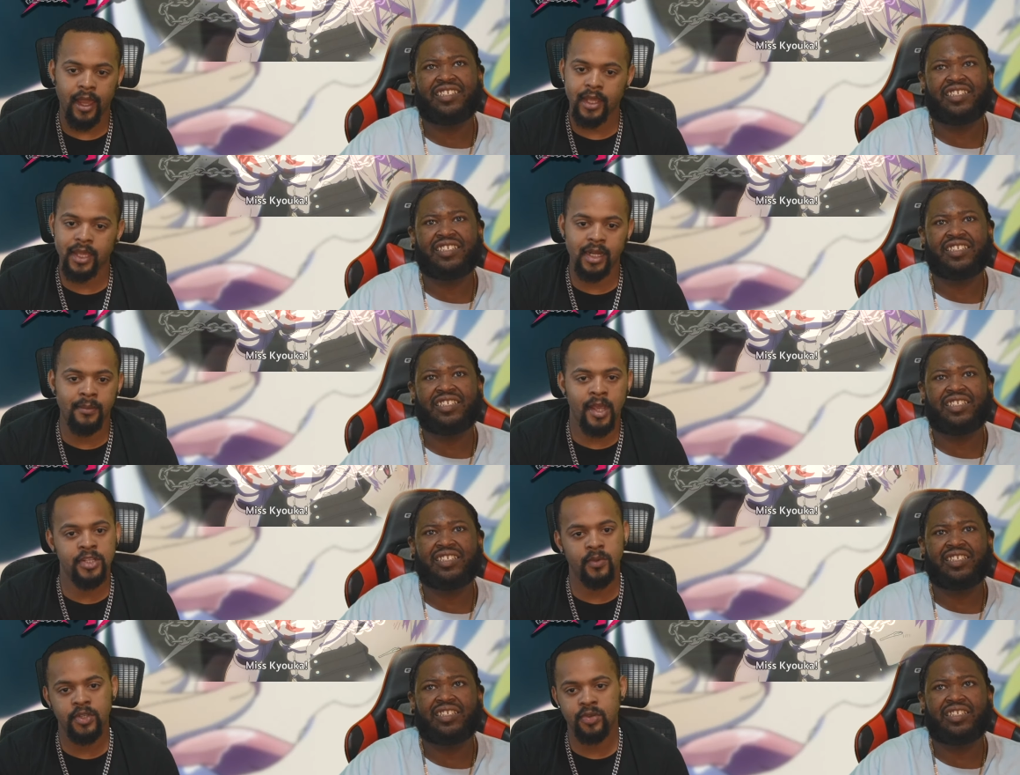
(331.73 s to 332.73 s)
Speaker 1: I can't
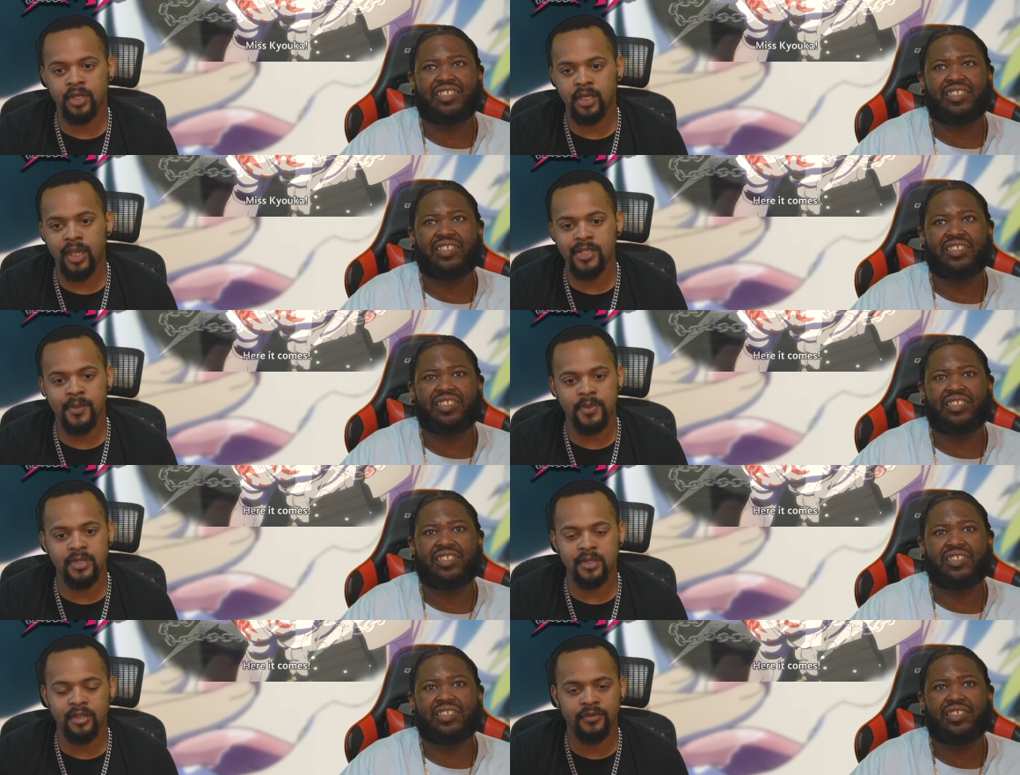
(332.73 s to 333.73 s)
imagine what trick he has up his
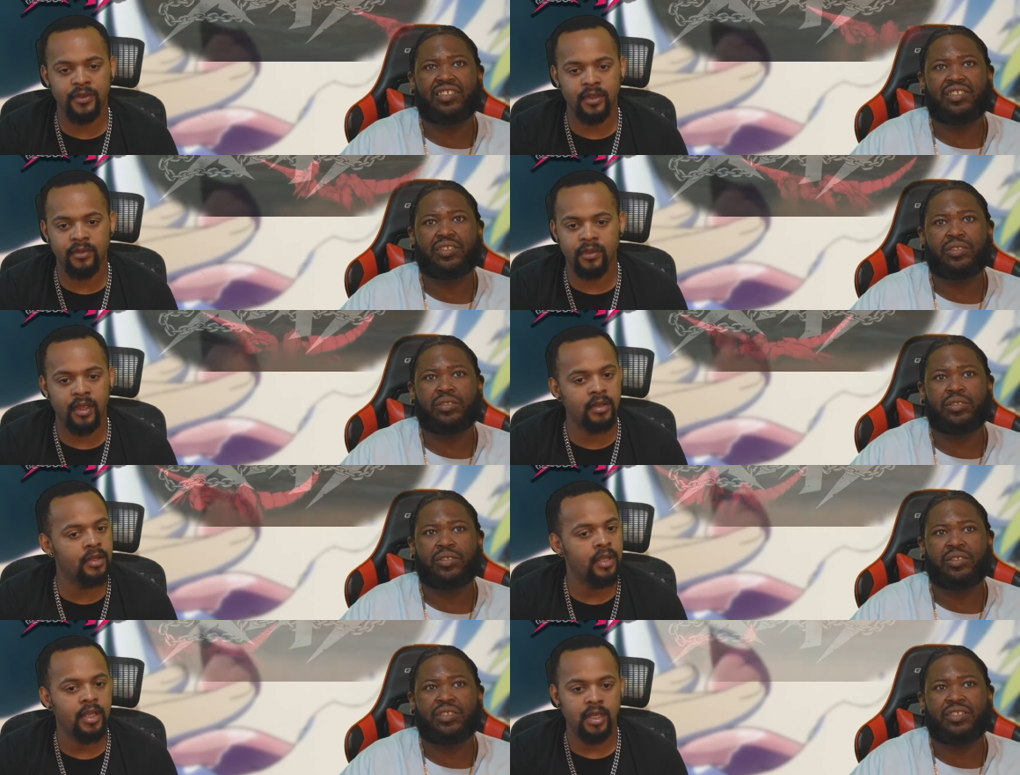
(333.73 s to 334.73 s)
sleeve for this then.
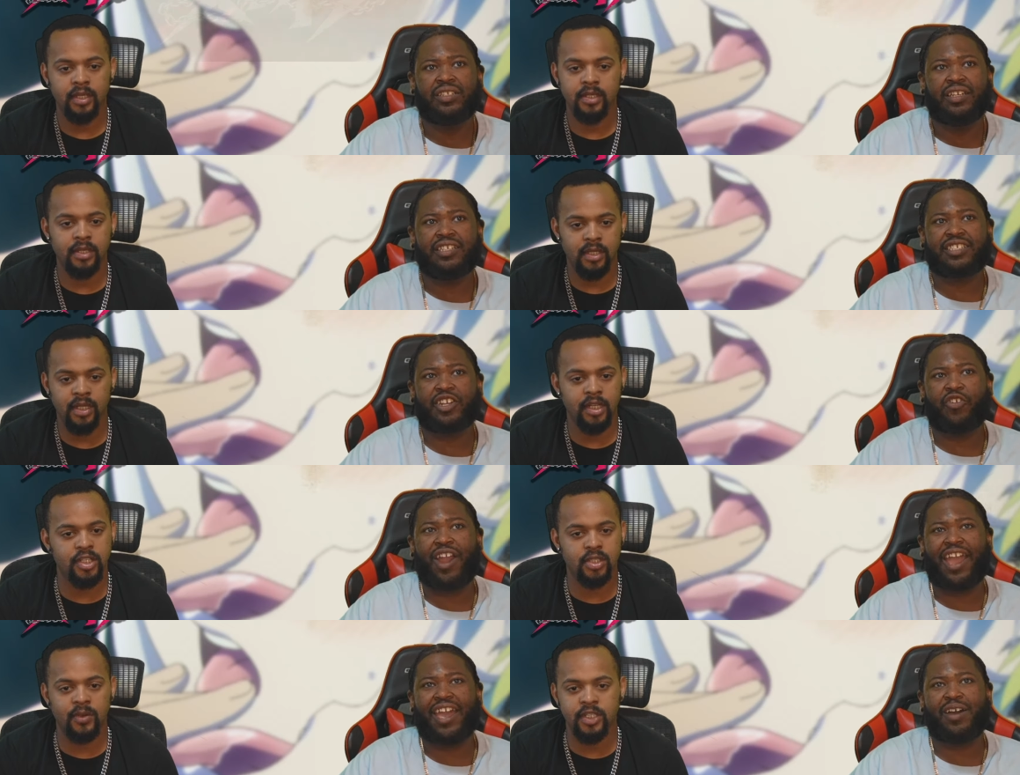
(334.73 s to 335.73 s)
It's a
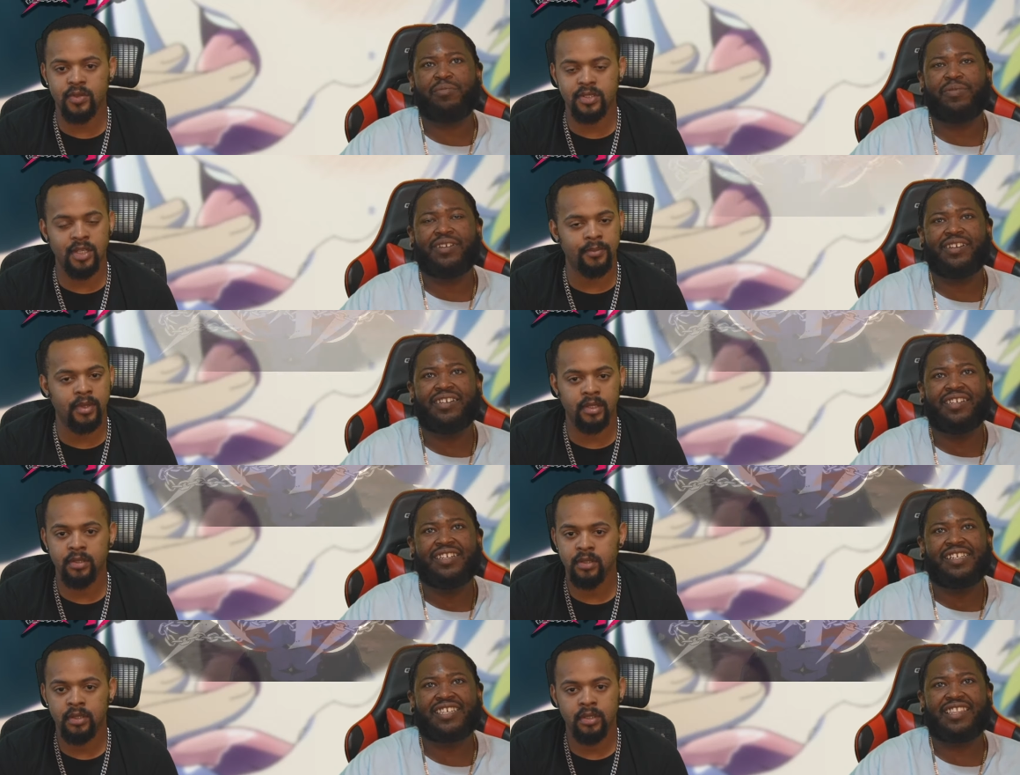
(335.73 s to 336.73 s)
crab. A or something.
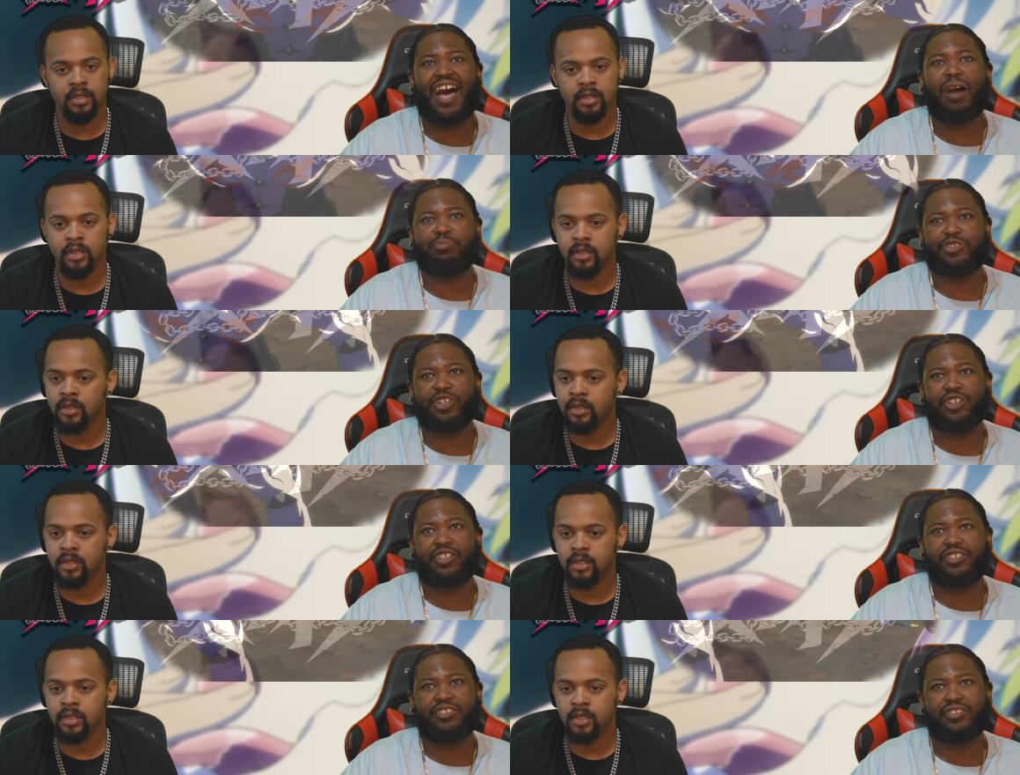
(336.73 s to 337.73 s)
Speaker 2: It's a
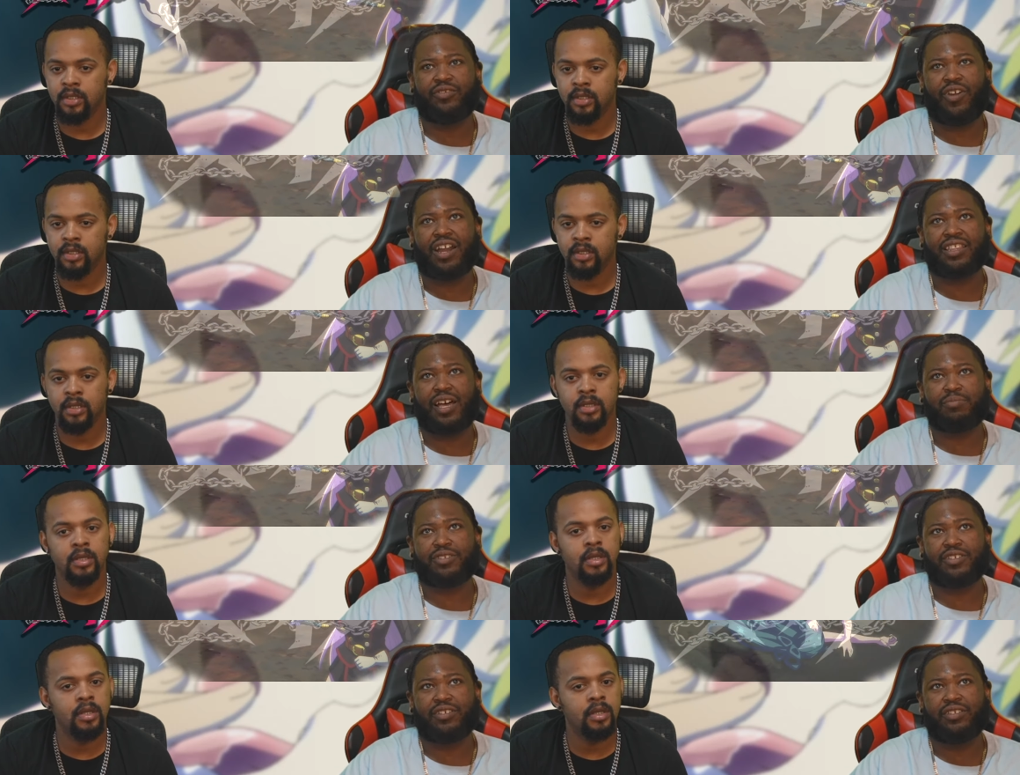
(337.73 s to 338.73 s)
lobster. Rock
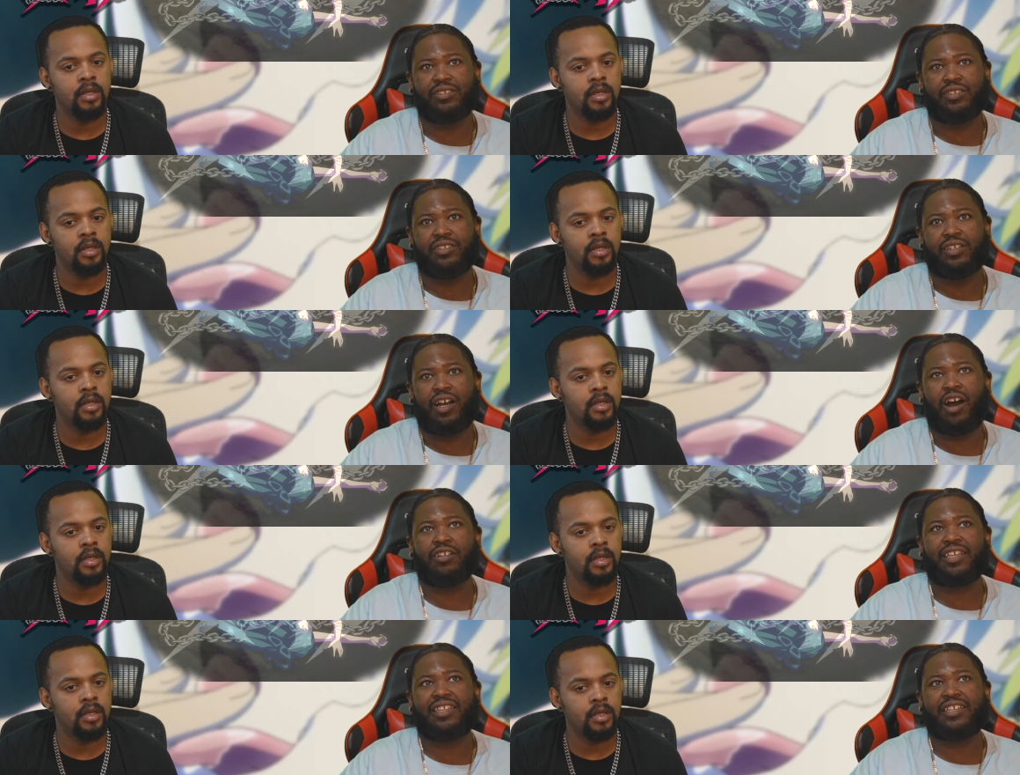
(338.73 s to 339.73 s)
lobster.
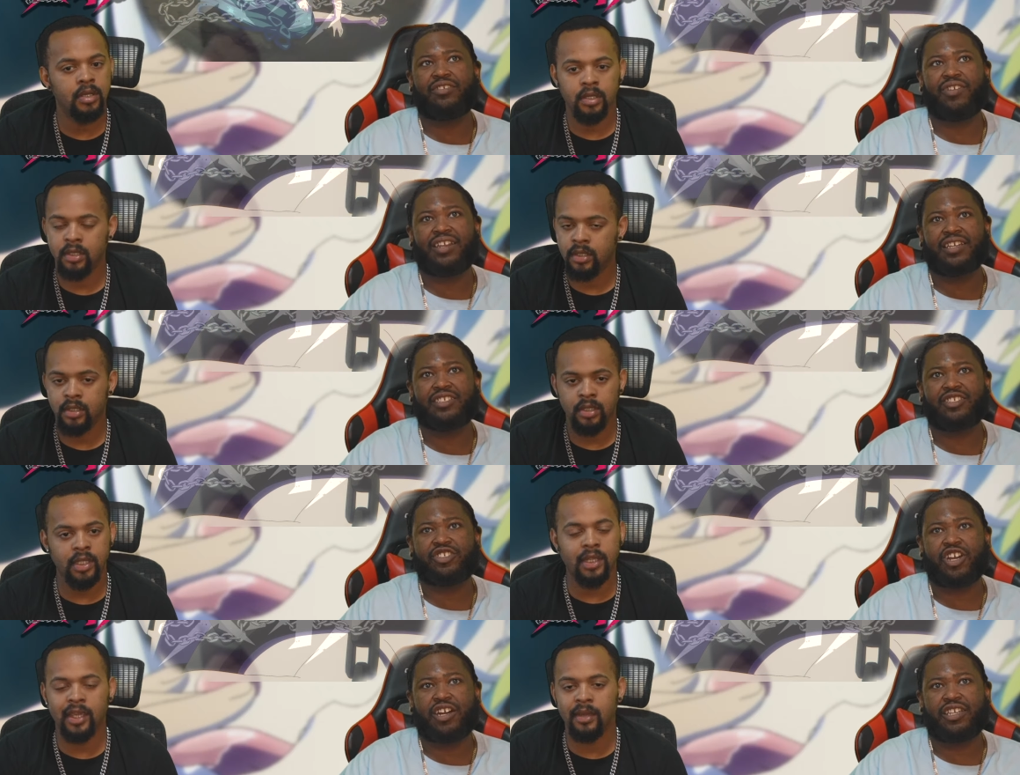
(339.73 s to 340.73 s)
Oh, they landed right next to the
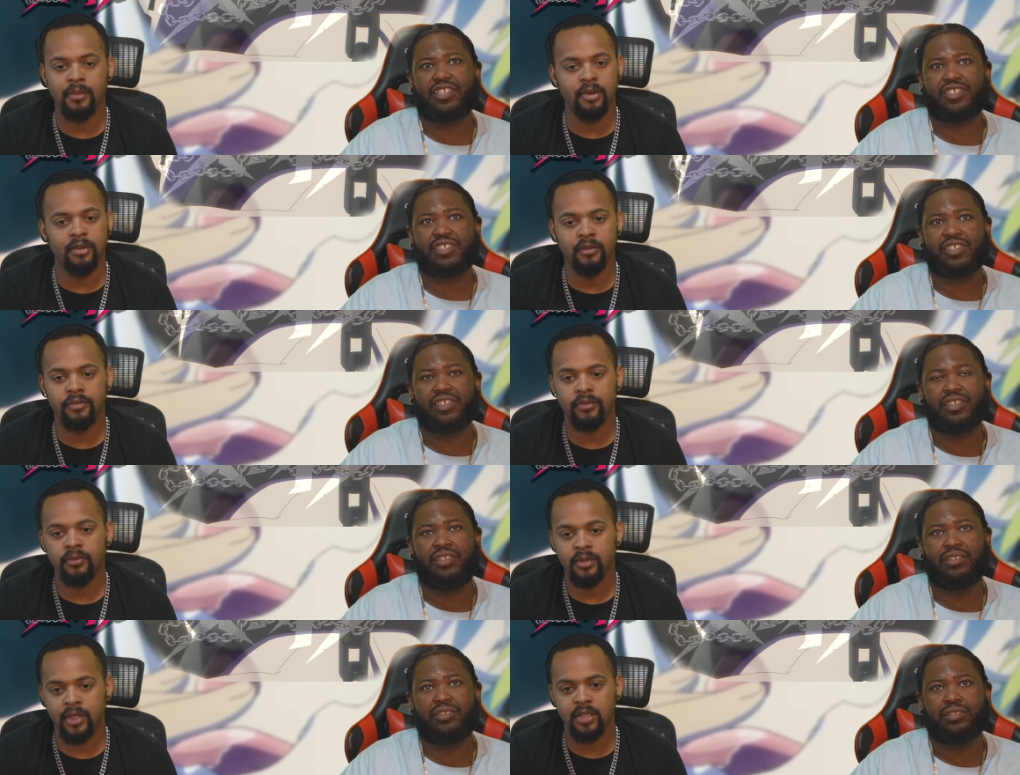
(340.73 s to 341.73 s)
He can't move.
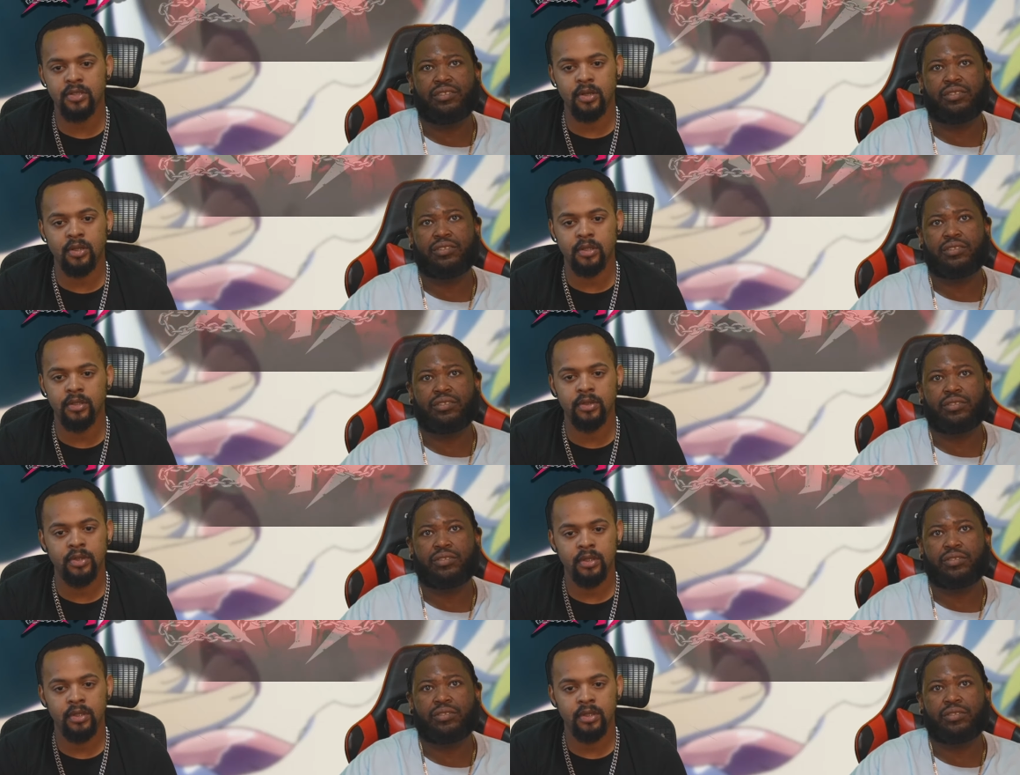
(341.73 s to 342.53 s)
Speaker 1: He has to hold.